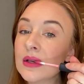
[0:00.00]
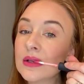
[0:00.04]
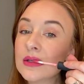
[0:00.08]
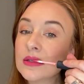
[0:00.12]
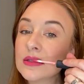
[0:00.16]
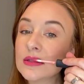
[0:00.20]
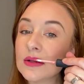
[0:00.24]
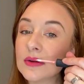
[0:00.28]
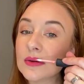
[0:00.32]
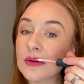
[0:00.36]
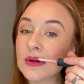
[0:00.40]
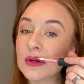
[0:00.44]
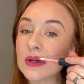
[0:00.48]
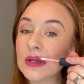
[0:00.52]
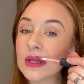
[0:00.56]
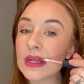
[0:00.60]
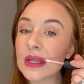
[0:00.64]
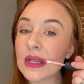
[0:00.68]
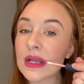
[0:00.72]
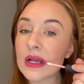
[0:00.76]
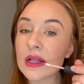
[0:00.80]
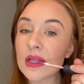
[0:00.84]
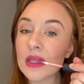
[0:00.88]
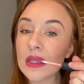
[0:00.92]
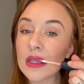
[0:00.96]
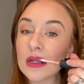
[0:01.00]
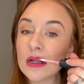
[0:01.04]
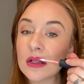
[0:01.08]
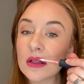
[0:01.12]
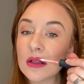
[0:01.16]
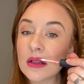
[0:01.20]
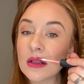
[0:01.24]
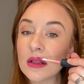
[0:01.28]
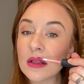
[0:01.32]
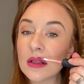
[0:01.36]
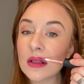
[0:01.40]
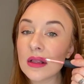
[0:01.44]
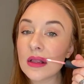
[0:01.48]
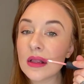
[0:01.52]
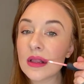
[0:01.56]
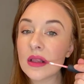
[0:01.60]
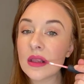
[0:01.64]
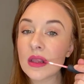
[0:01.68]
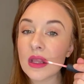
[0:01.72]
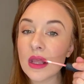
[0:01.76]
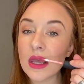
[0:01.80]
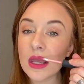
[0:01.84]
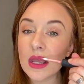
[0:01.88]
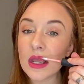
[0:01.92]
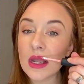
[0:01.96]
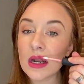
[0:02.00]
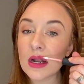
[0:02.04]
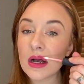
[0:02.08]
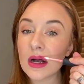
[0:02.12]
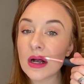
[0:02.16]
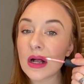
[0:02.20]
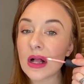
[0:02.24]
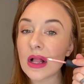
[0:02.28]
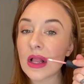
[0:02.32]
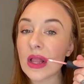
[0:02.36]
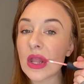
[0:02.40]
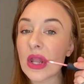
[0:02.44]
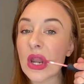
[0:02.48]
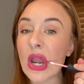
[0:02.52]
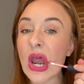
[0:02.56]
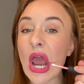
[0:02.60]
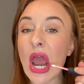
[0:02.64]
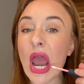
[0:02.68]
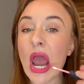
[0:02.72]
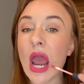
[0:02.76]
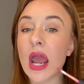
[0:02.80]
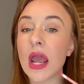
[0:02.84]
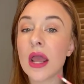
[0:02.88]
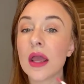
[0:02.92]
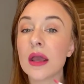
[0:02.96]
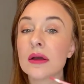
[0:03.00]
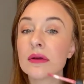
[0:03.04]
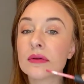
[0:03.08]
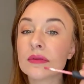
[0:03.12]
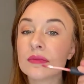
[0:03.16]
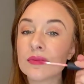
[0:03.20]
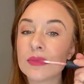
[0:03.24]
So we're getting a little light holiday.